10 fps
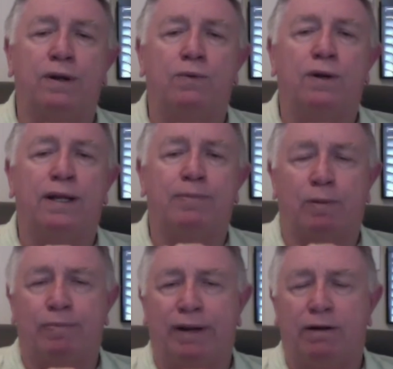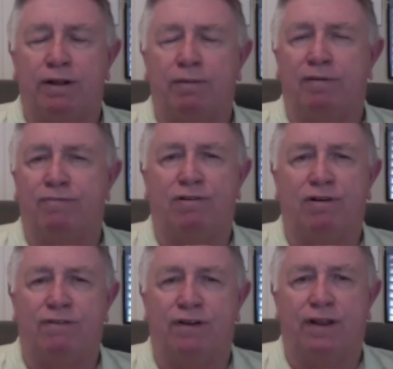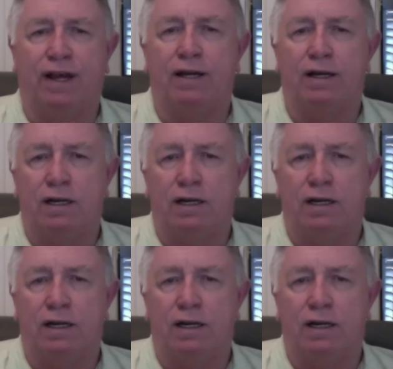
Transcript: really prepare them up front for that.